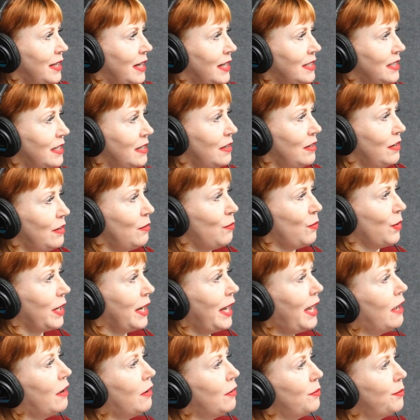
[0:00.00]
That didn't work
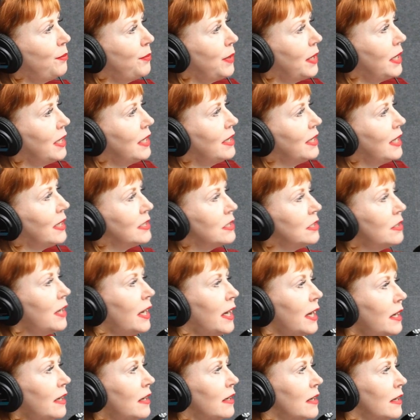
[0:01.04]
out, but that's
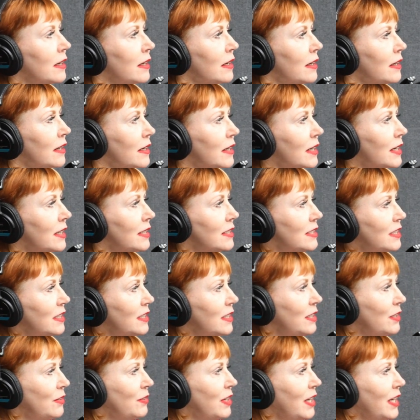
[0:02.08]
okay because
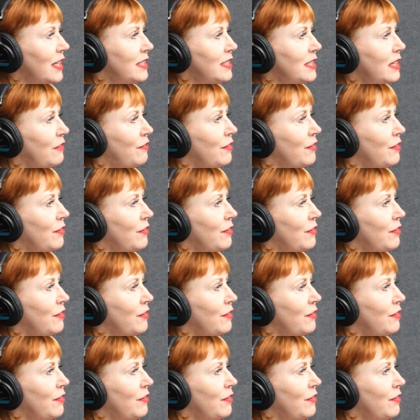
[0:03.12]
you and I stayed